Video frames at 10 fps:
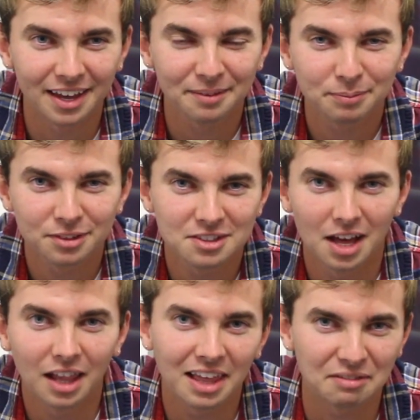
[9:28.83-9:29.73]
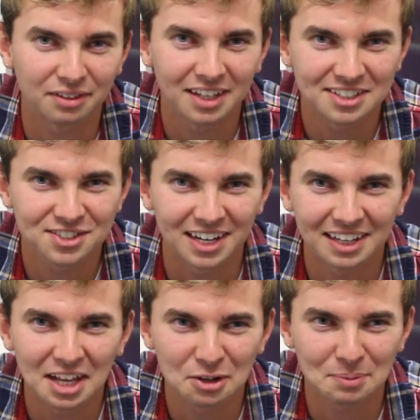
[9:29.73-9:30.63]
Yeah, 11, let's say.
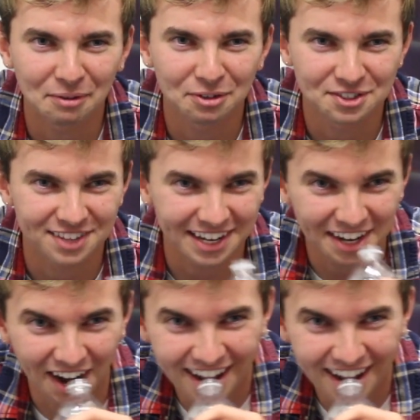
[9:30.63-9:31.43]
That was my first date.